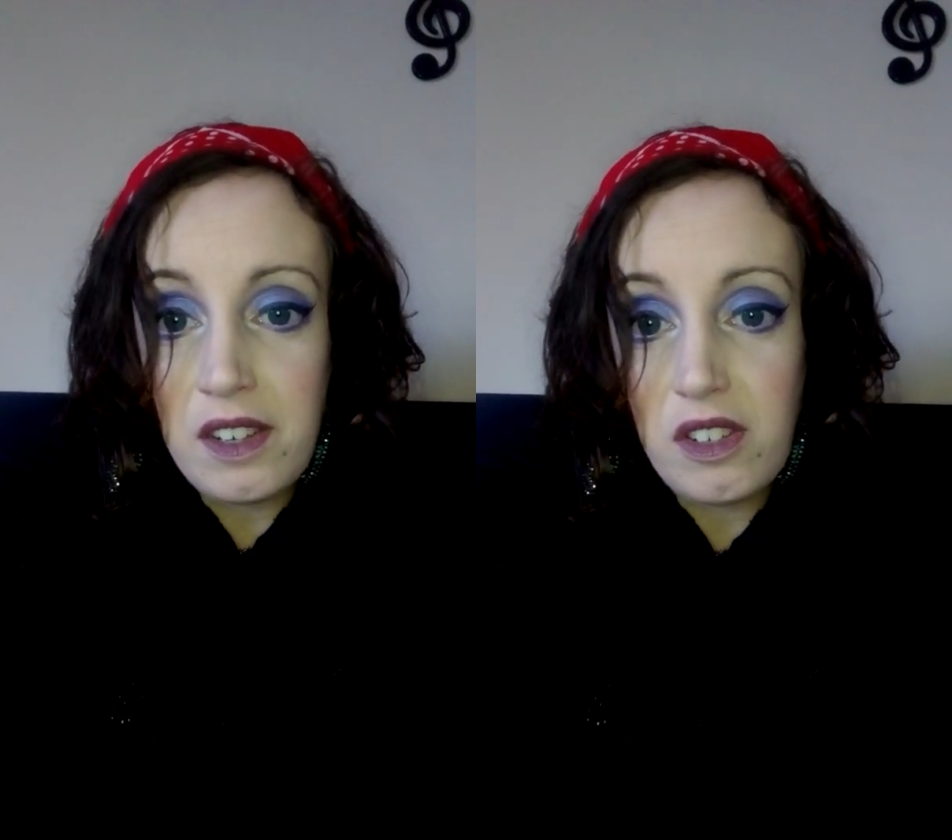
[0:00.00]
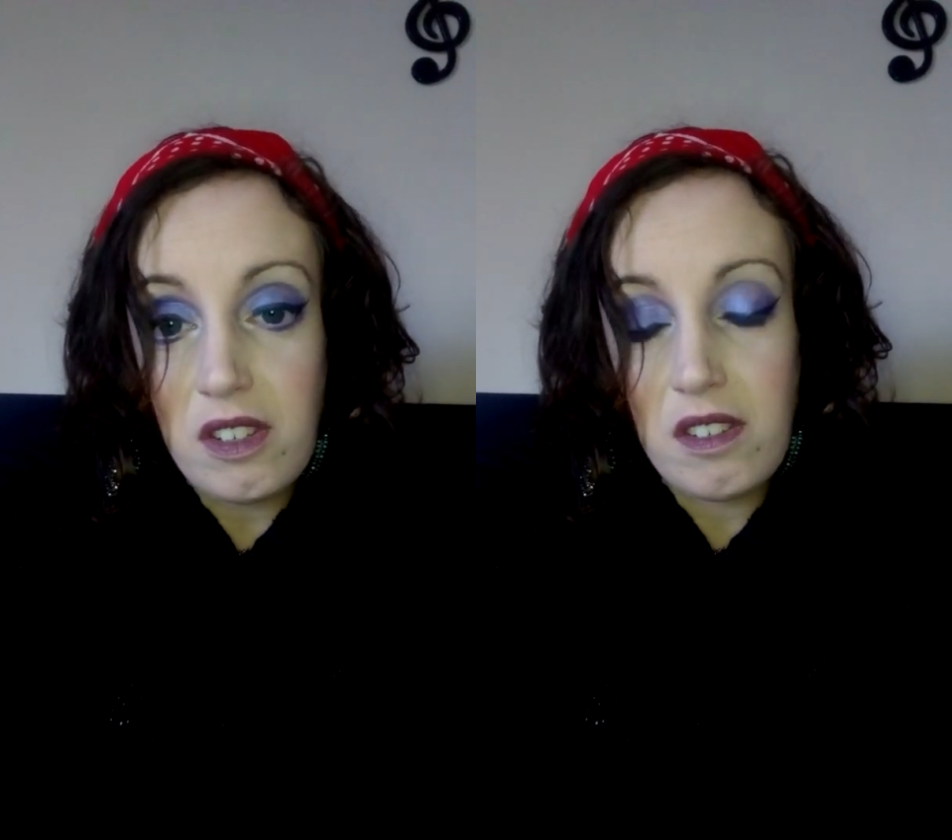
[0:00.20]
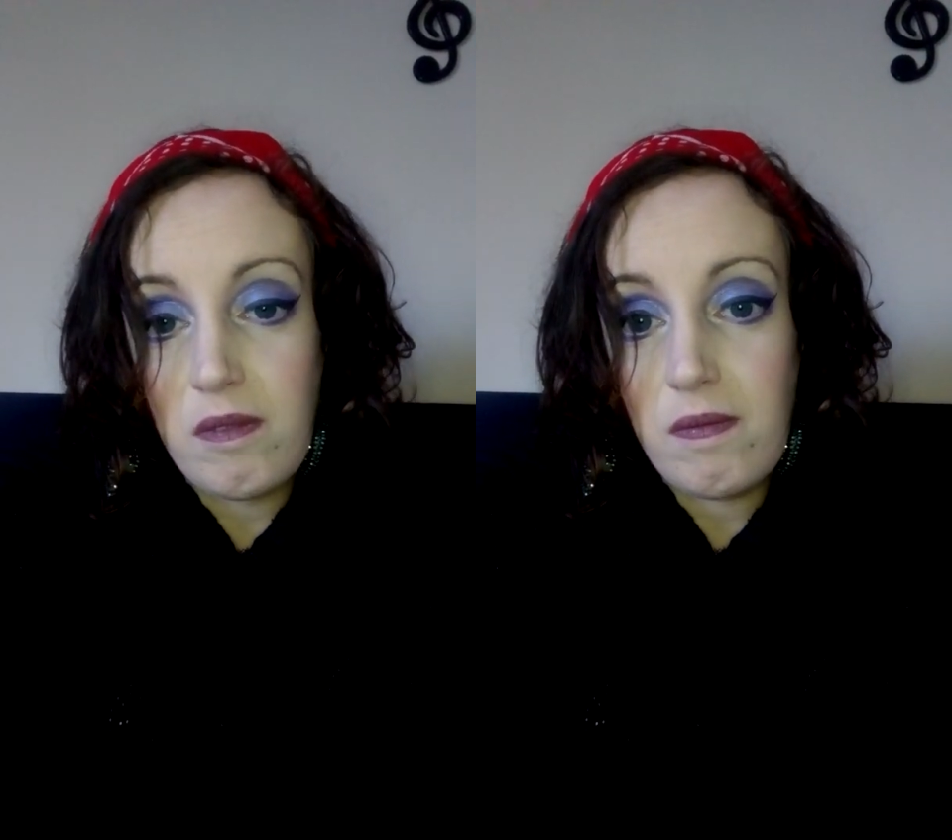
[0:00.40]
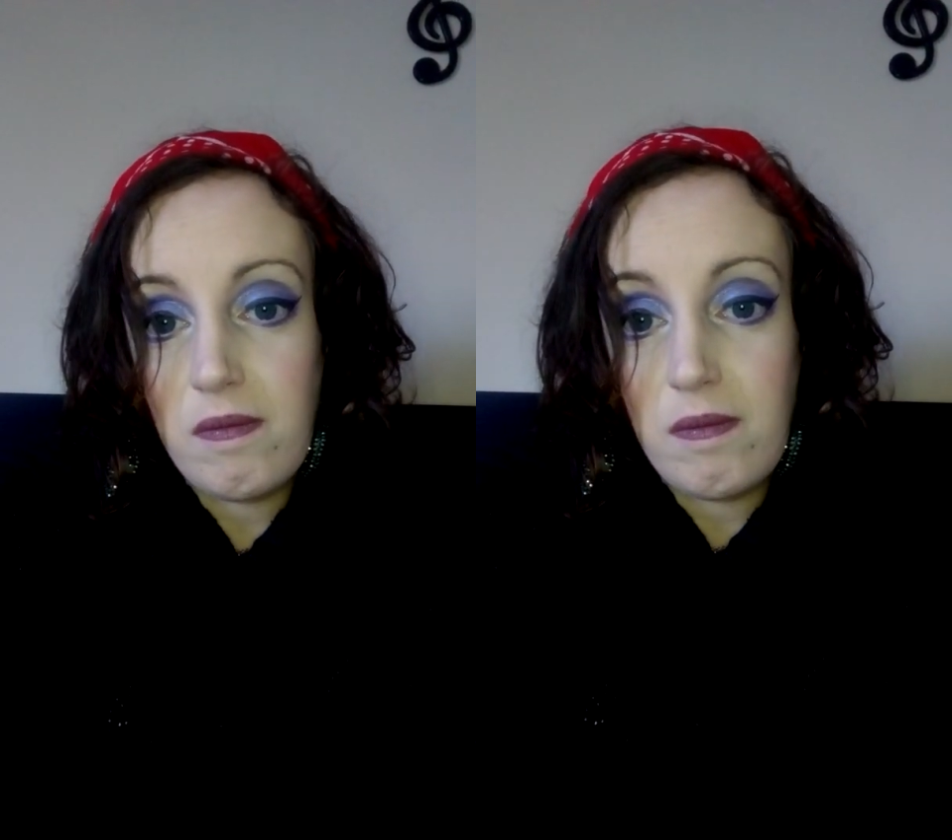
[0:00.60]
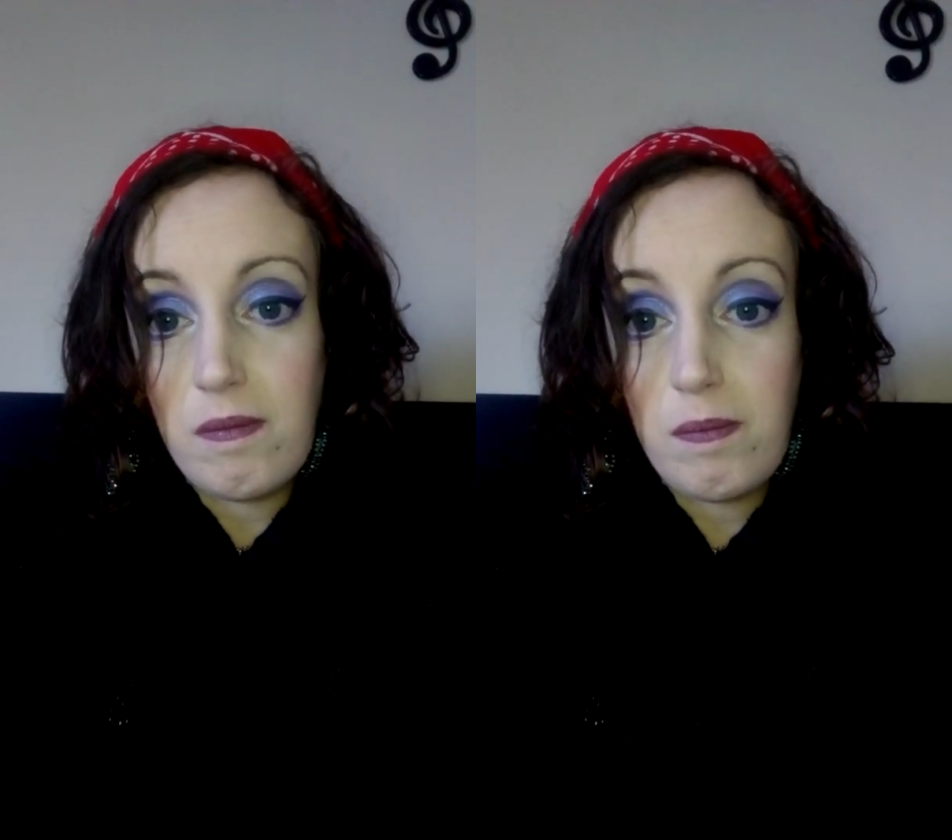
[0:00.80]
Just
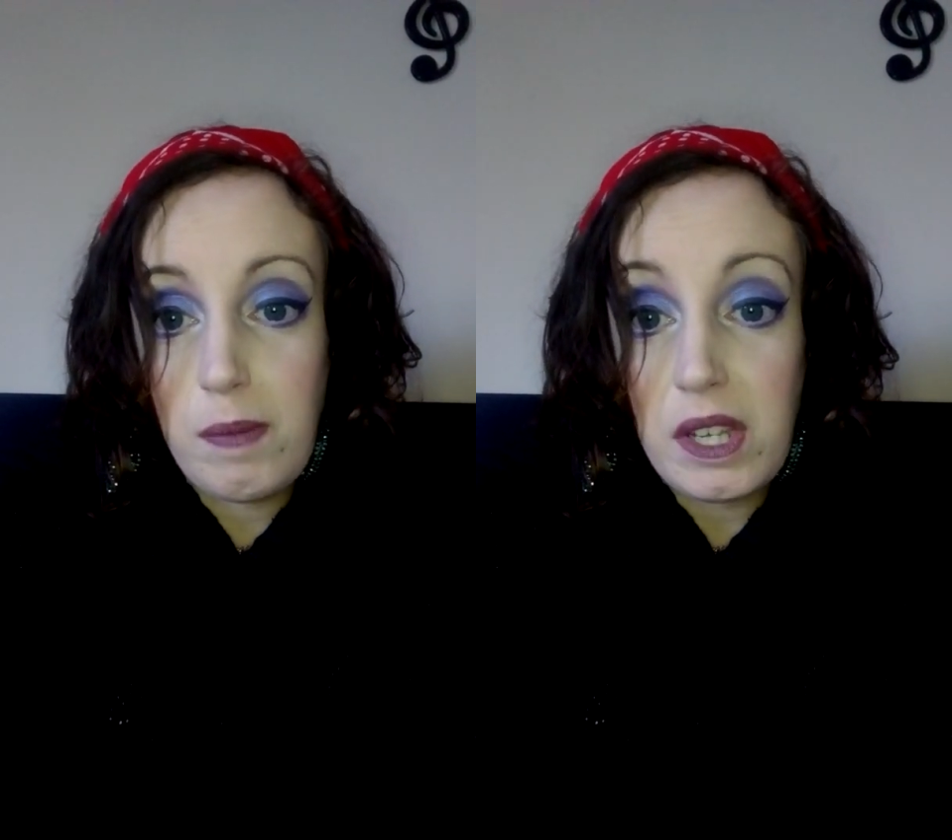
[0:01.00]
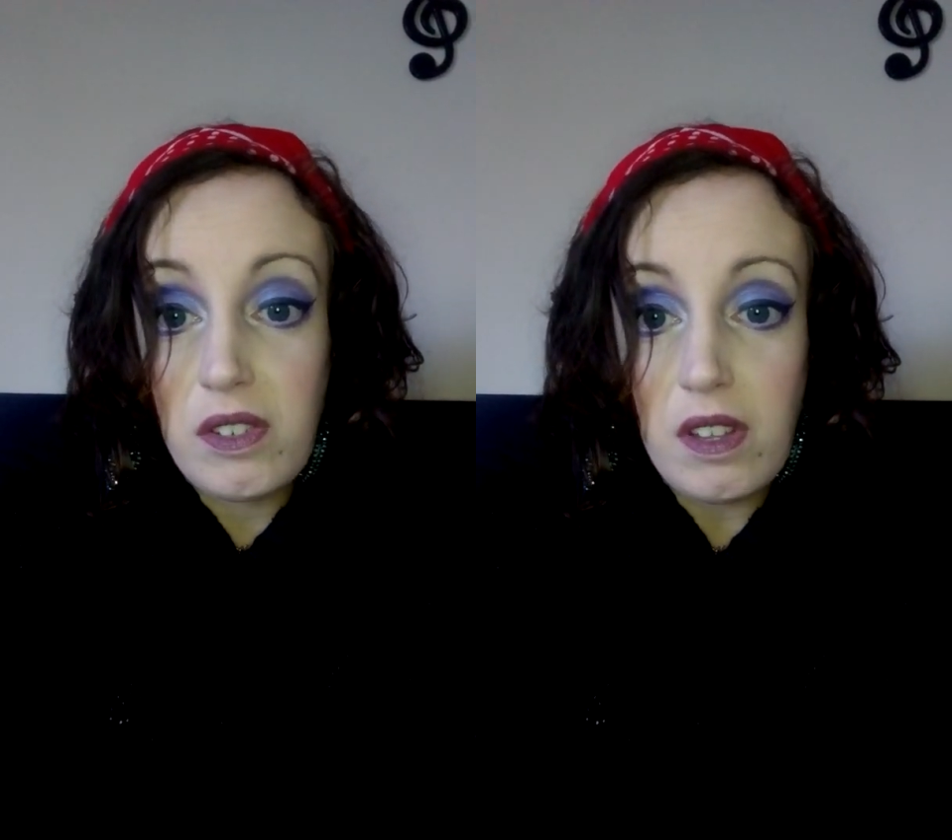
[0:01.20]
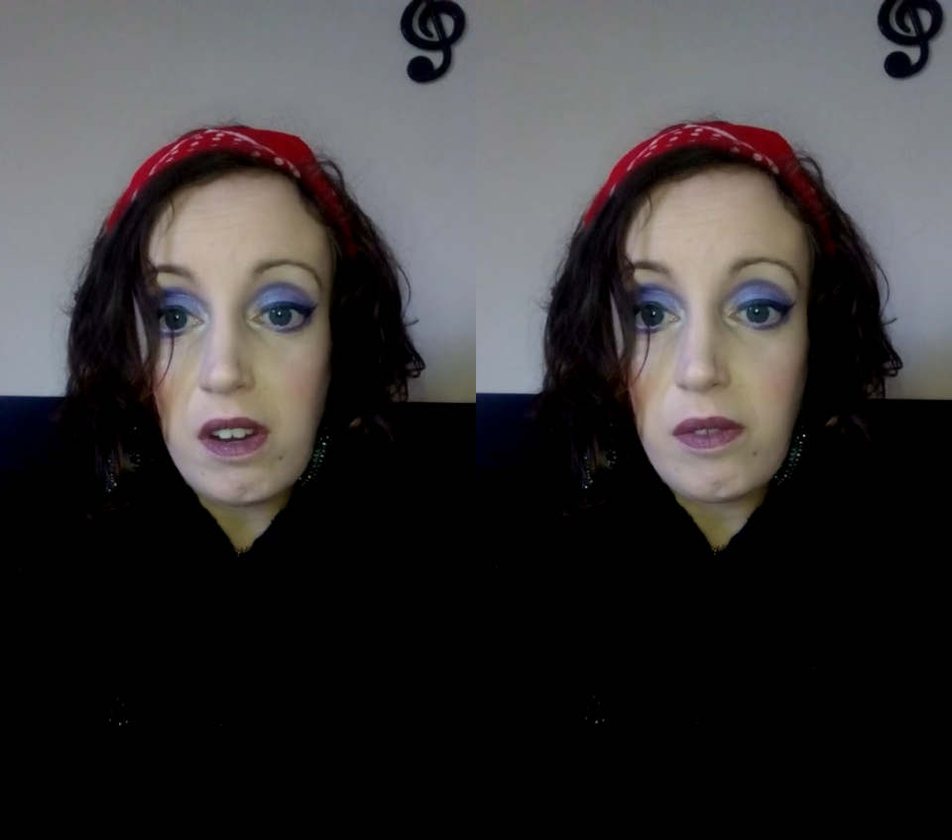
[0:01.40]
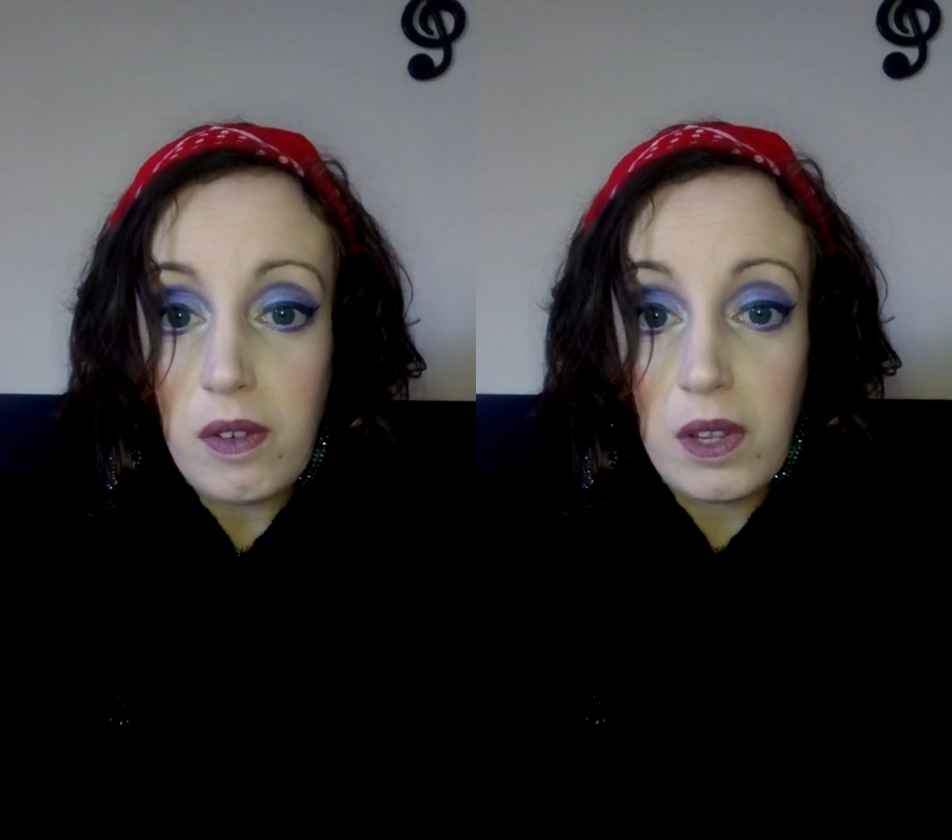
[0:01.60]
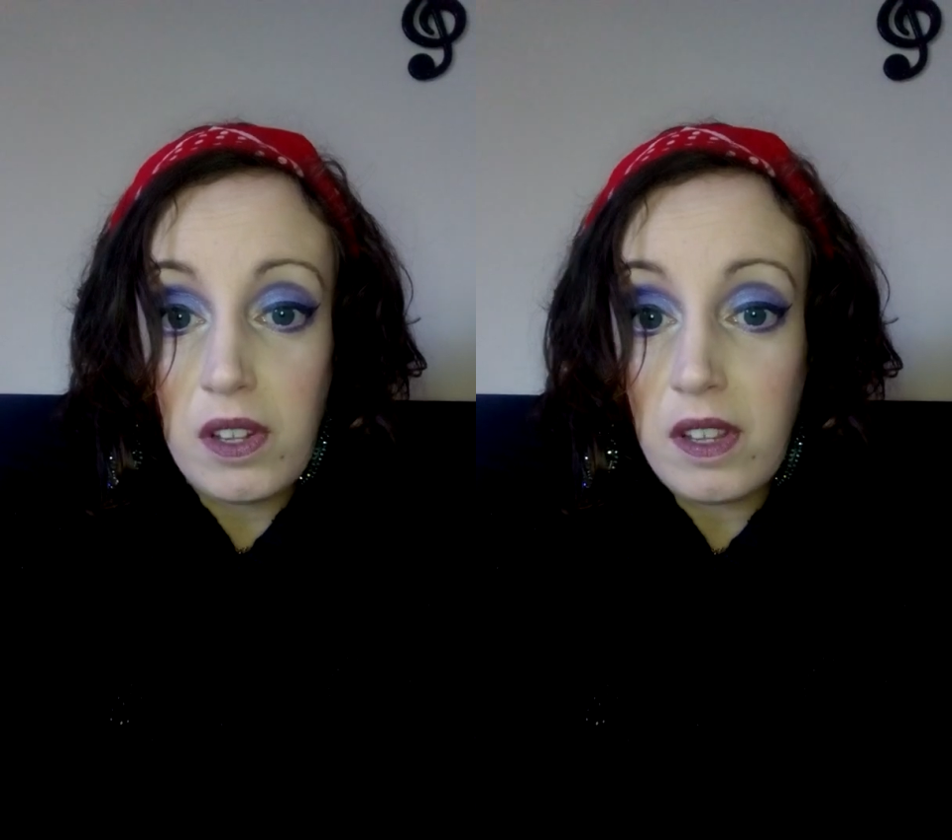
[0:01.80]
be yourself, have
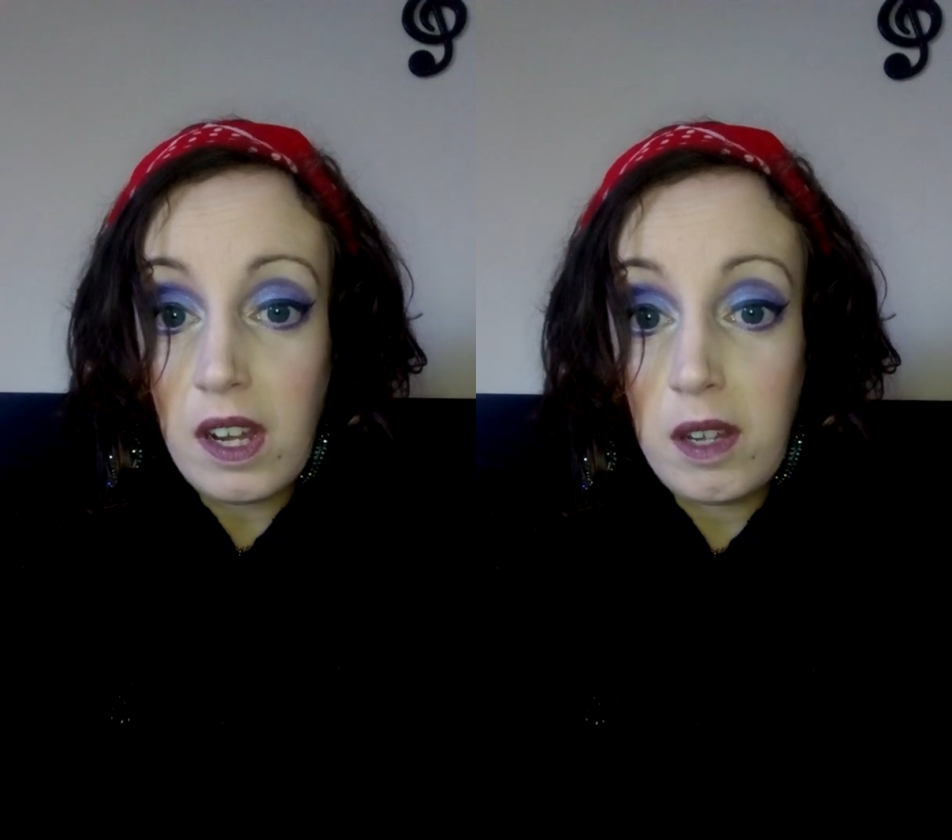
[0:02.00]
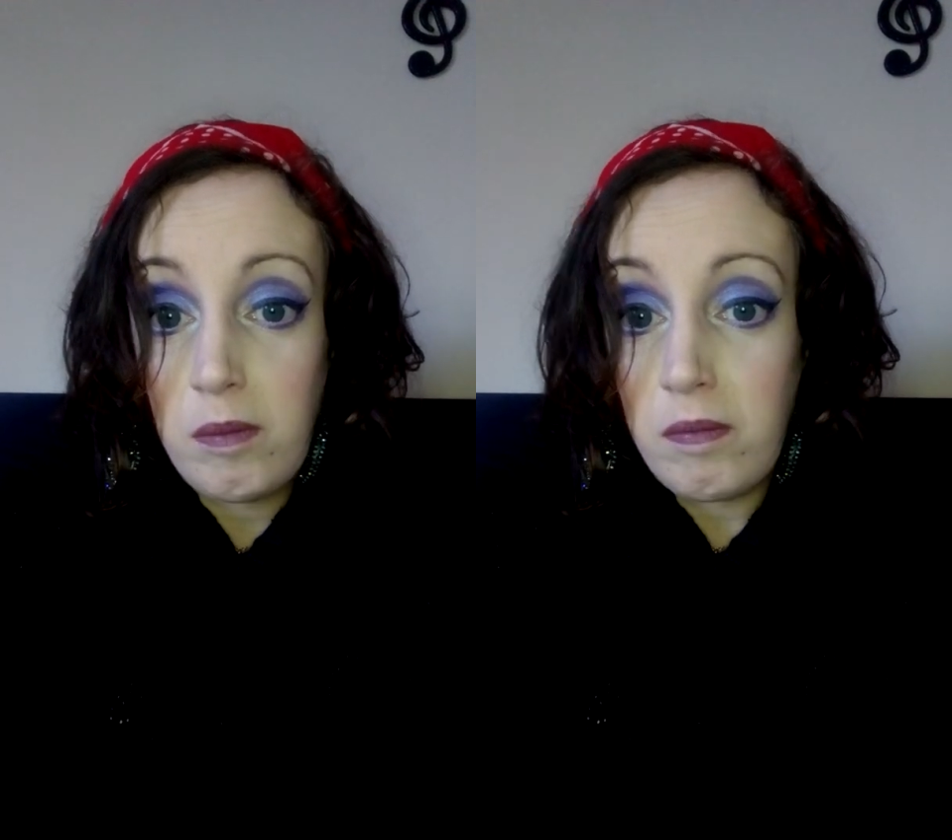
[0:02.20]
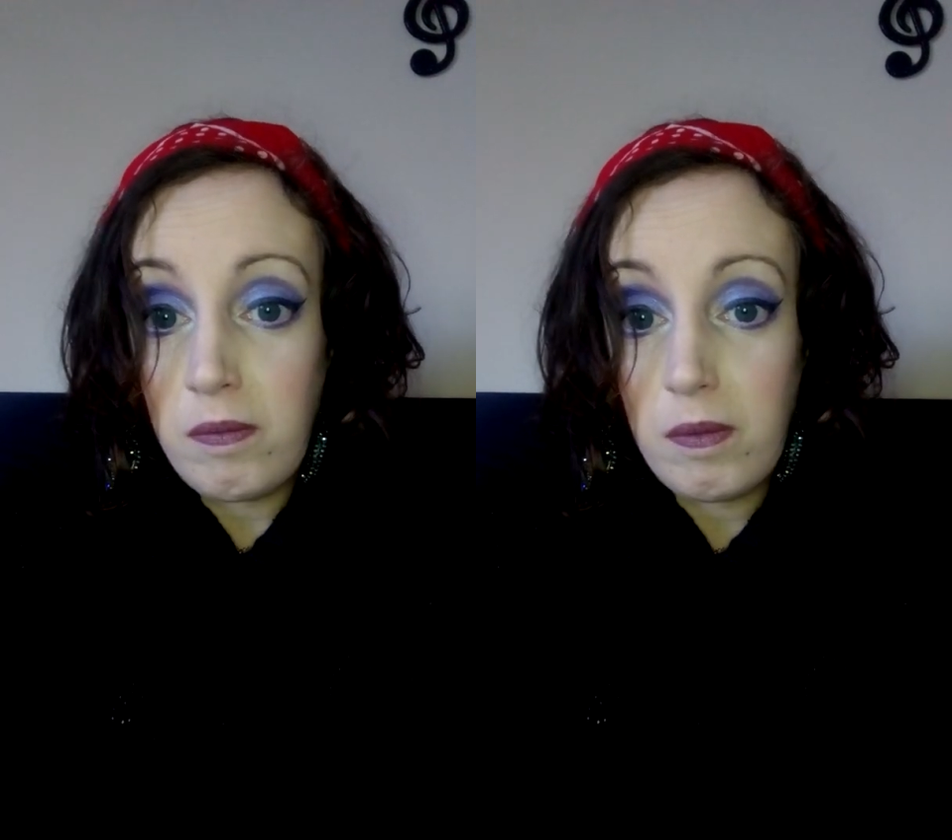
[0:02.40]
a good time.